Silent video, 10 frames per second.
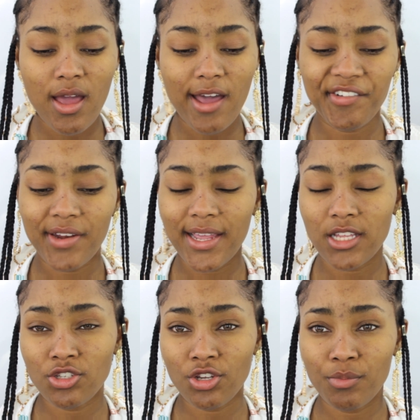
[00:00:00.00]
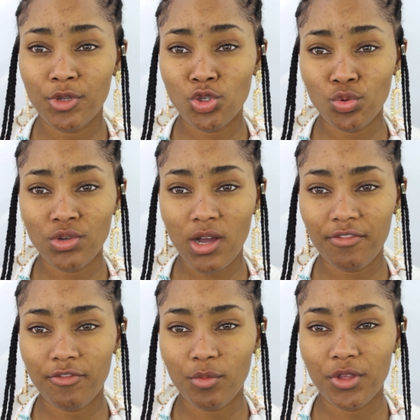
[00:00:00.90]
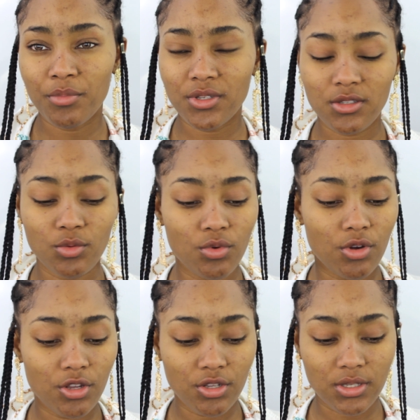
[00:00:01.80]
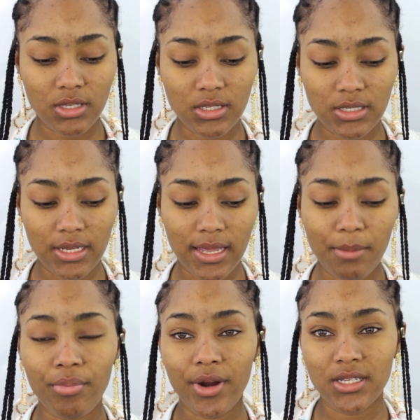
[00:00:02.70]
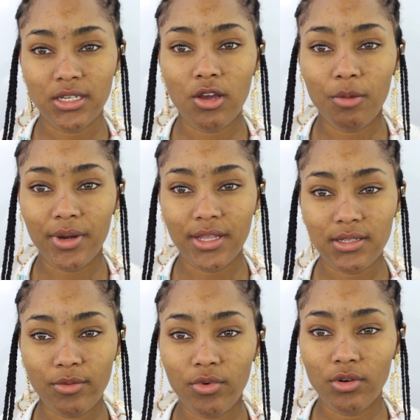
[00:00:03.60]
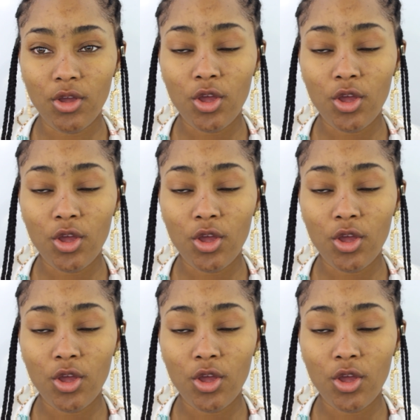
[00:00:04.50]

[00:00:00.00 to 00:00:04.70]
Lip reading: I feel like it's going to be too dark for me, but still we're going to use it today and brighten it up later on